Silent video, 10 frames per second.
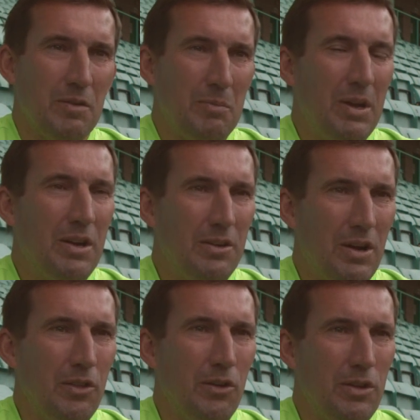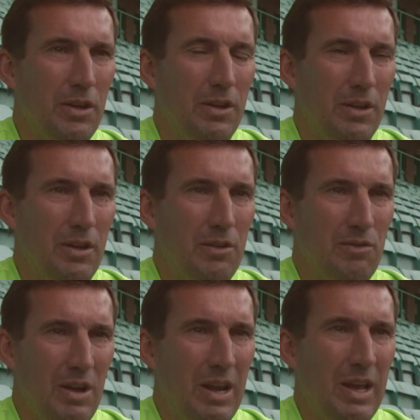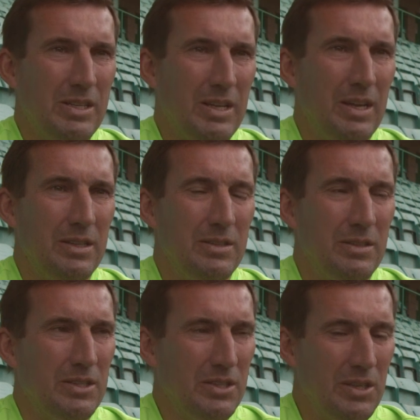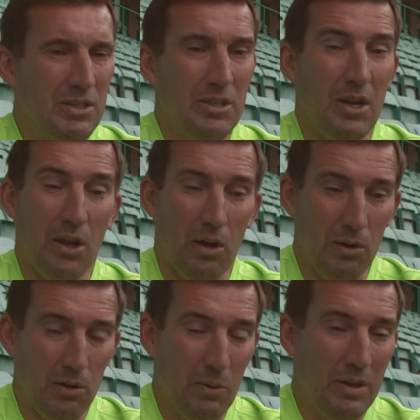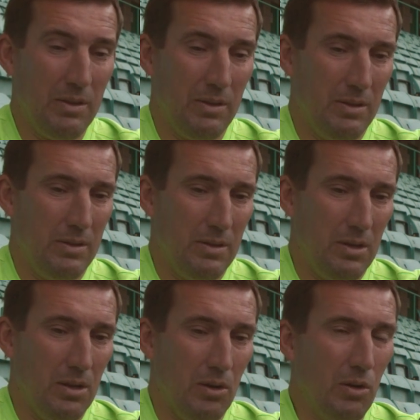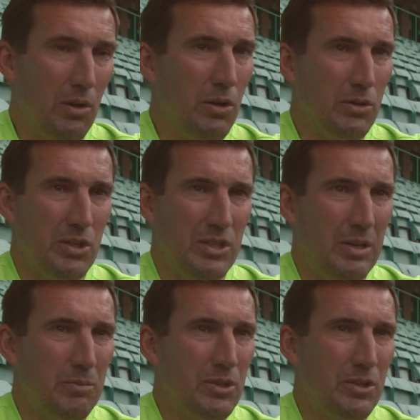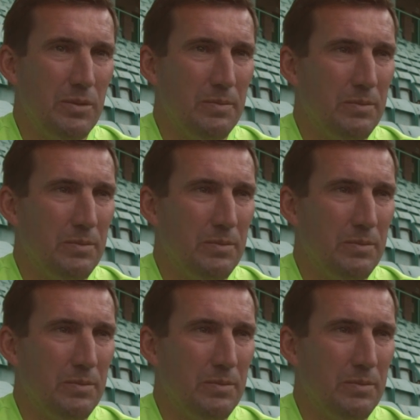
being another really exciting season, along with all the other teams.